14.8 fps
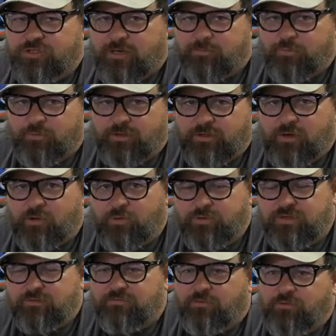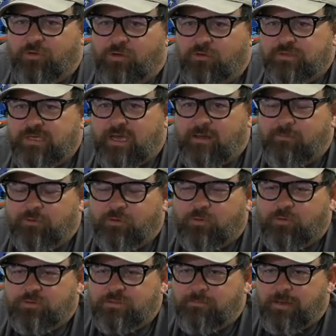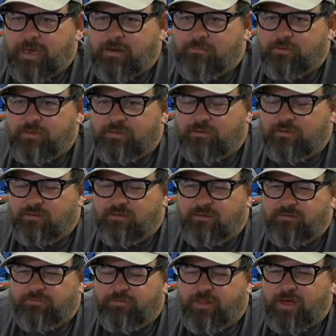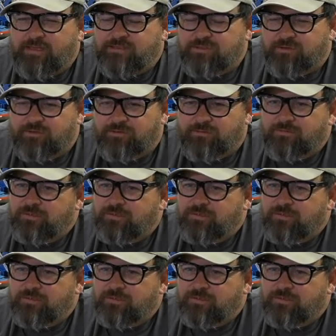up really holds it for a long time, but of course the battery, the flights are,